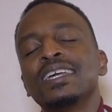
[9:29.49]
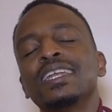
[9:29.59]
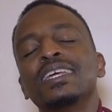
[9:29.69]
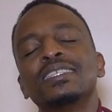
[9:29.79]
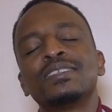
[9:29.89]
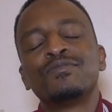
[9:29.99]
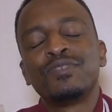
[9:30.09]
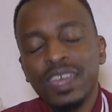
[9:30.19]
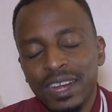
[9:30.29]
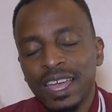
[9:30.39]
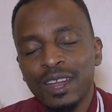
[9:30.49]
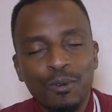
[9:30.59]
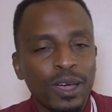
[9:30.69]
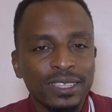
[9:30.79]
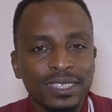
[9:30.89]
It is very
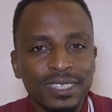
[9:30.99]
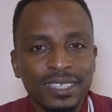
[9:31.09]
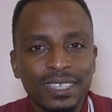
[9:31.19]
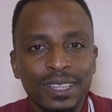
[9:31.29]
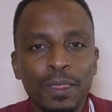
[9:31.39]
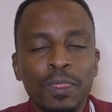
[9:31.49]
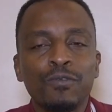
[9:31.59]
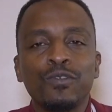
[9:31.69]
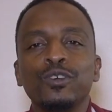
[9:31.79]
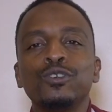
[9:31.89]
unwise for